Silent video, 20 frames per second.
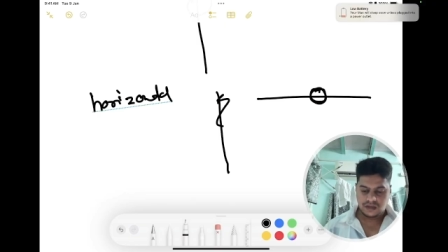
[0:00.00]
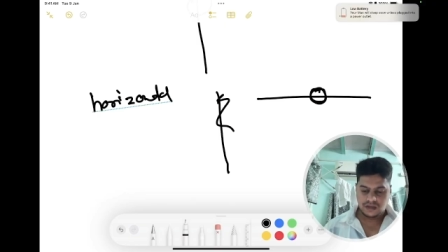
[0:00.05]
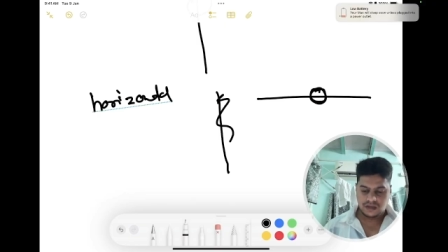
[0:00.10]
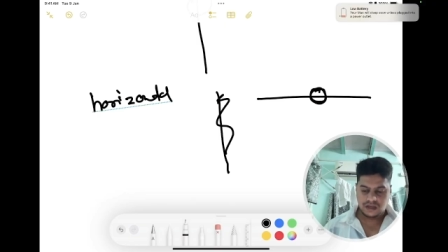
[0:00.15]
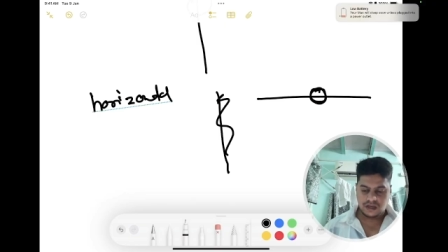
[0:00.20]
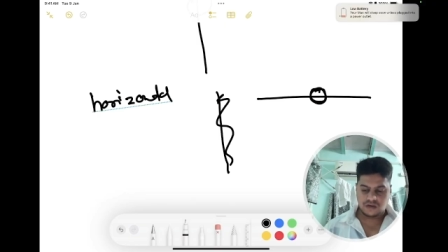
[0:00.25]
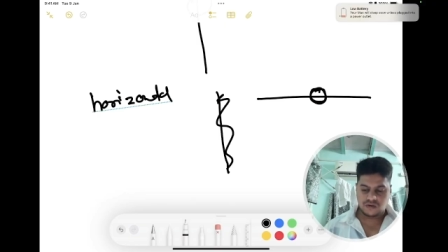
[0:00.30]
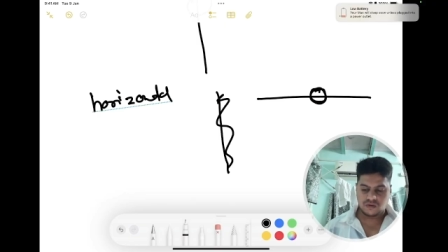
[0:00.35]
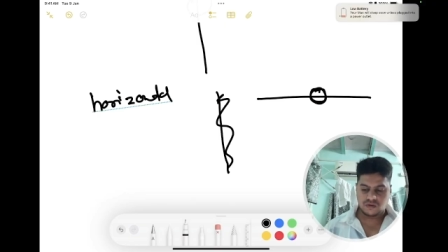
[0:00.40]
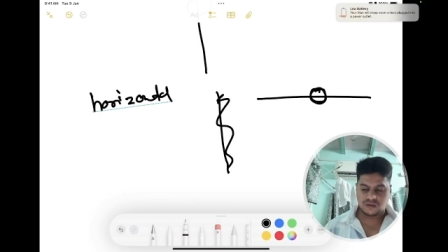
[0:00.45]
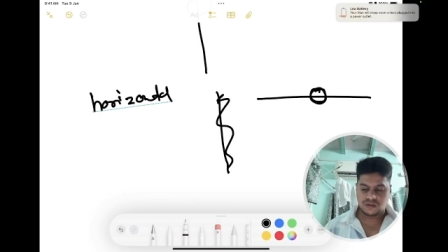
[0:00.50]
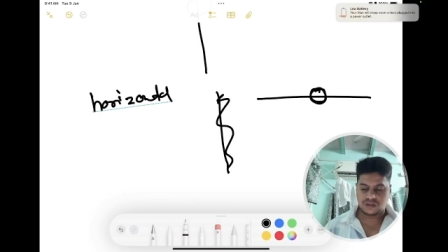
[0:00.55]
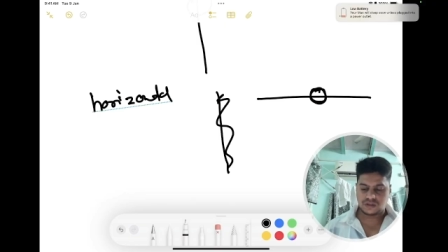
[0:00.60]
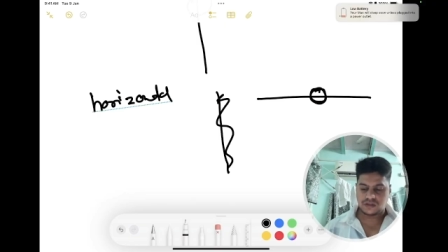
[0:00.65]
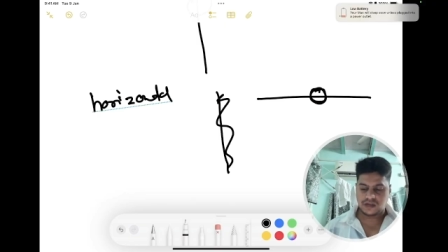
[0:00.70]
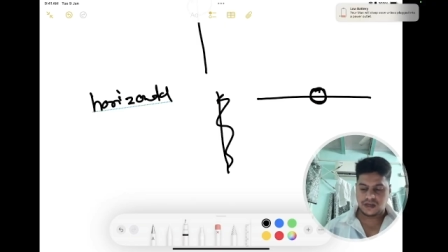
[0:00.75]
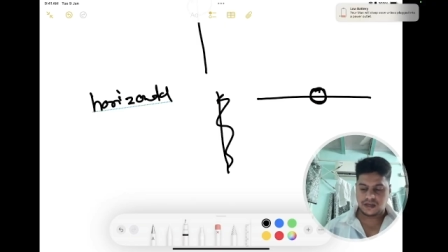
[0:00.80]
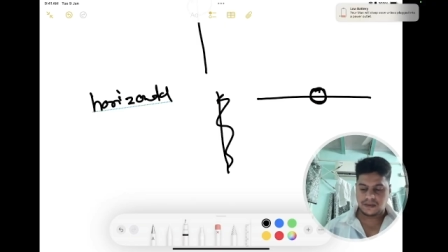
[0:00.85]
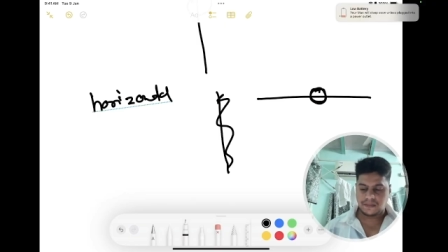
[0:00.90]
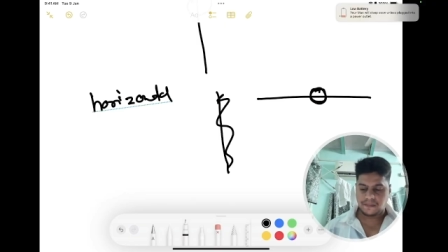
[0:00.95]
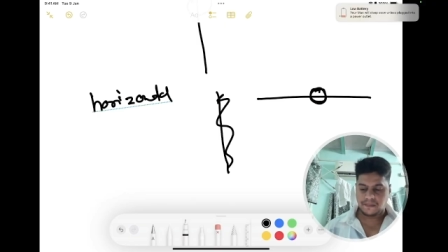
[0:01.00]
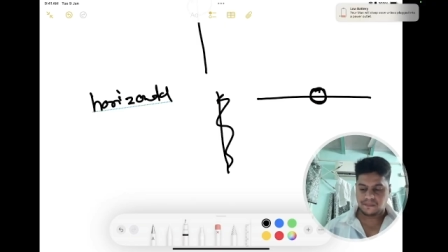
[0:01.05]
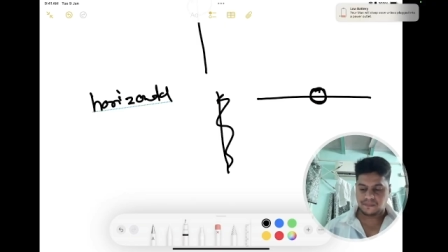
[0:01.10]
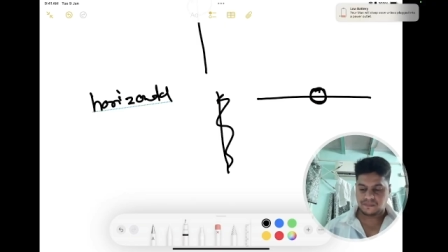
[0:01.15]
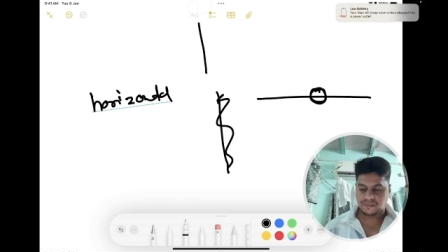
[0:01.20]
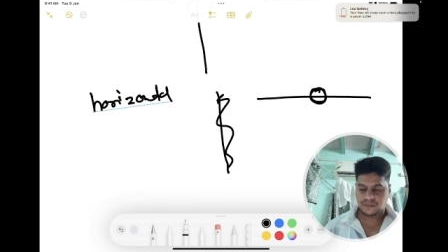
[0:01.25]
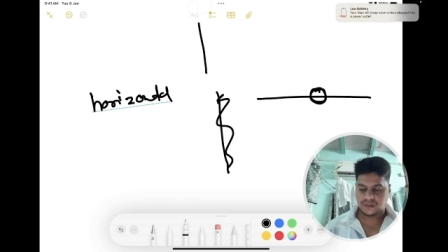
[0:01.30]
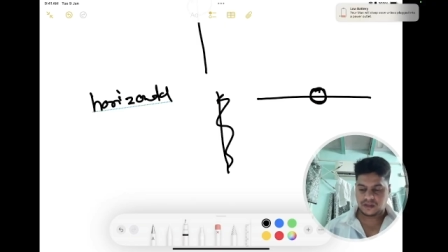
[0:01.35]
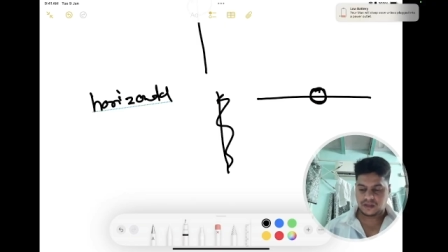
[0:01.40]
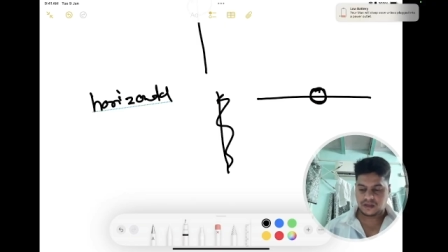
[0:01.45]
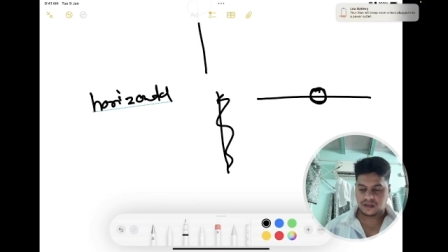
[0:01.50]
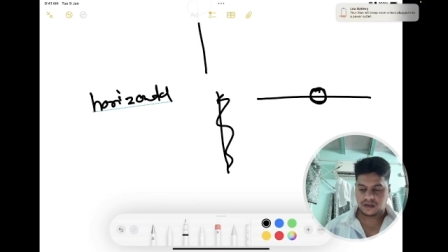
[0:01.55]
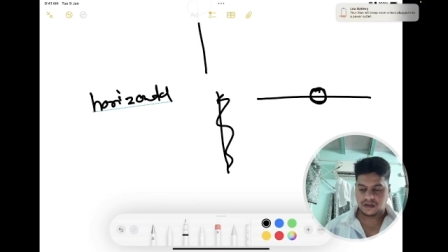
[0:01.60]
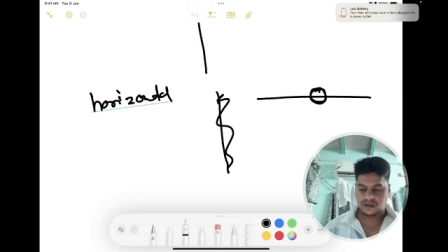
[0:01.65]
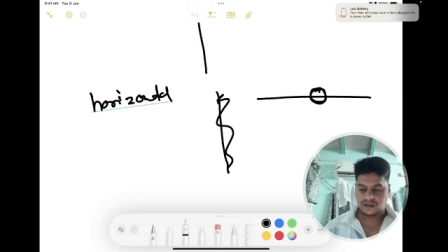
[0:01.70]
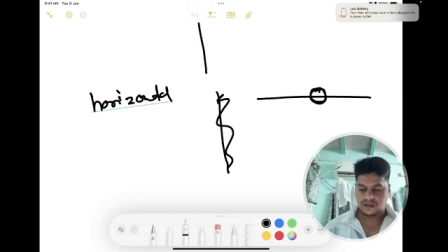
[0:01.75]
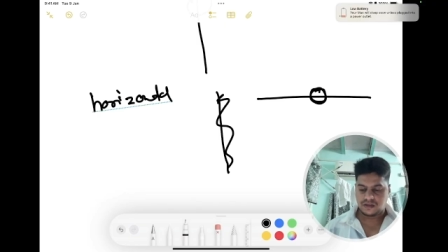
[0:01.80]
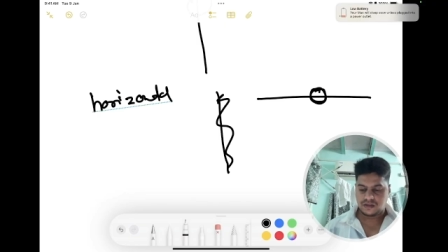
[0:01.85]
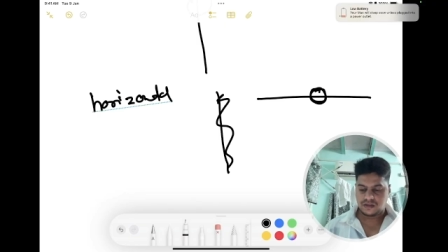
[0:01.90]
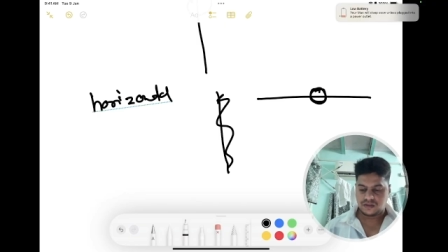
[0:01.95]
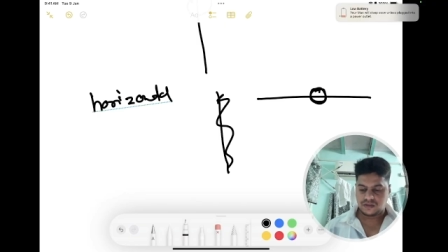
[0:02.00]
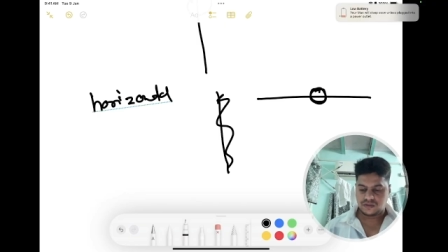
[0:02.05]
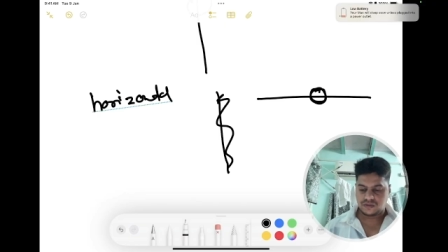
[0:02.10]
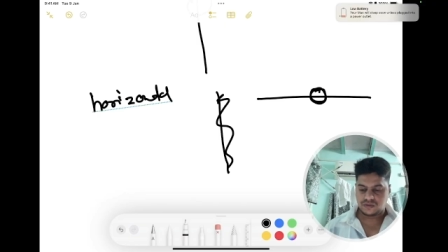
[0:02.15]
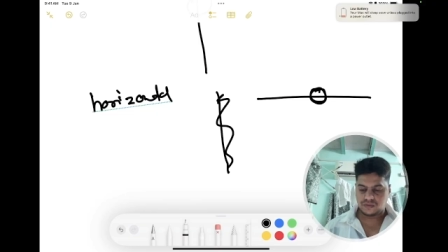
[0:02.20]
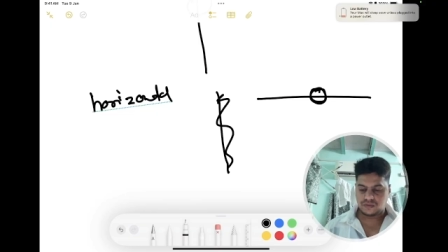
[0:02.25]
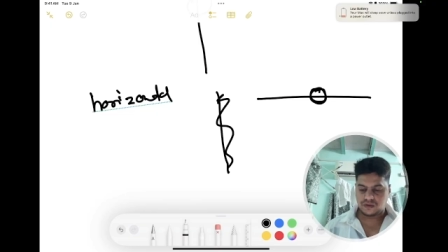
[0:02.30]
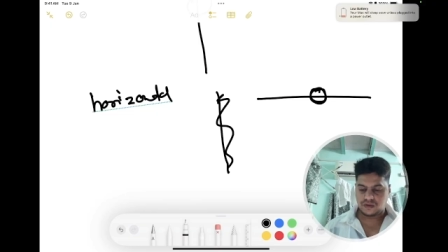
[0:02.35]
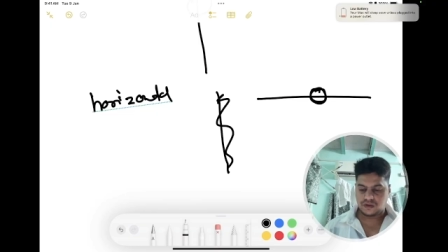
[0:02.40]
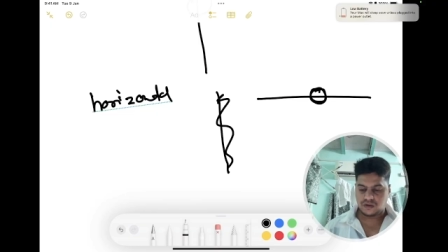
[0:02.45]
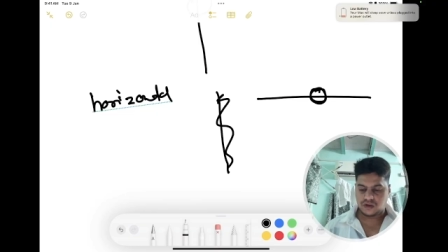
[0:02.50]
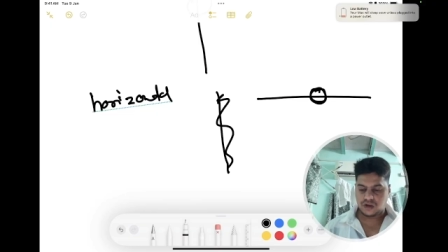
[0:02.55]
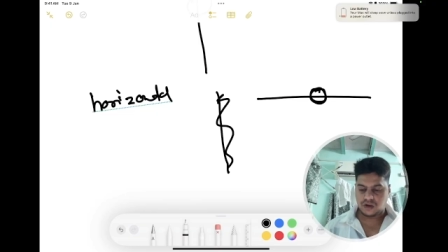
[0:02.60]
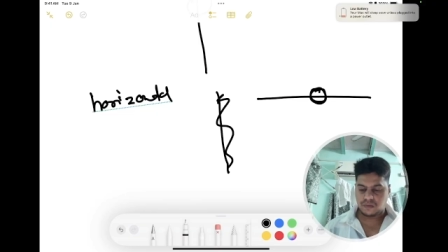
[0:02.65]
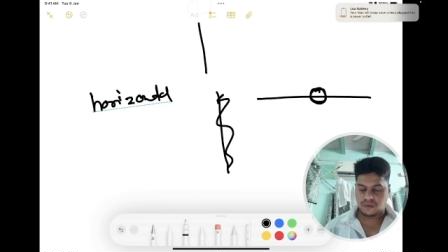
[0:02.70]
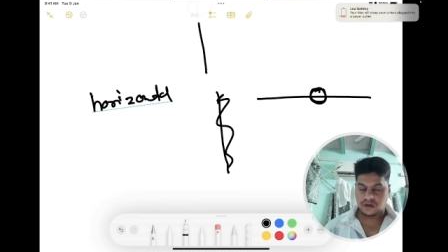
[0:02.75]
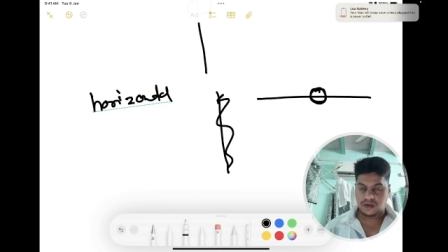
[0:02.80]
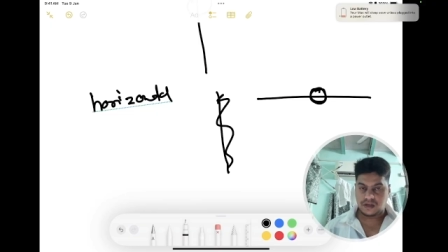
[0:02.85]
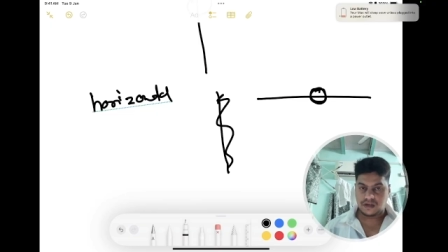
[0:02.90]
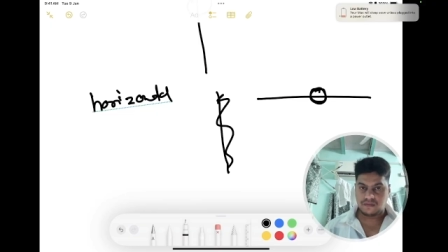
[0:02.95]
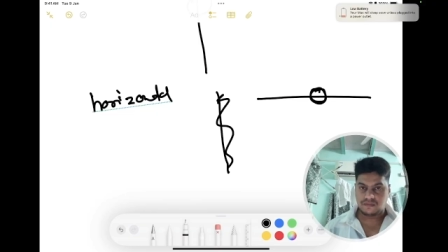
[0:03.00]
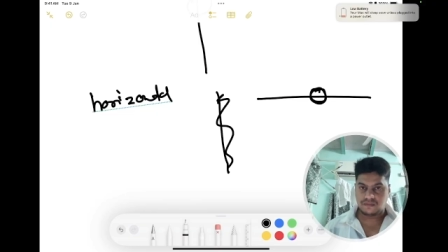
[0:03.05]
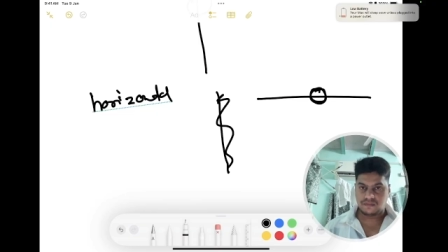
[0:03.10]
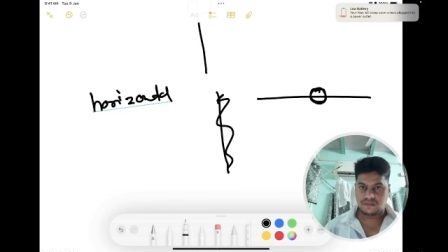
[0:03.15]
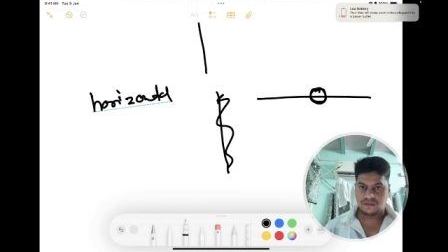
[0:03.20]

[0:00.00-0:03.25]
ignore this line. Yeah, so we are talking about if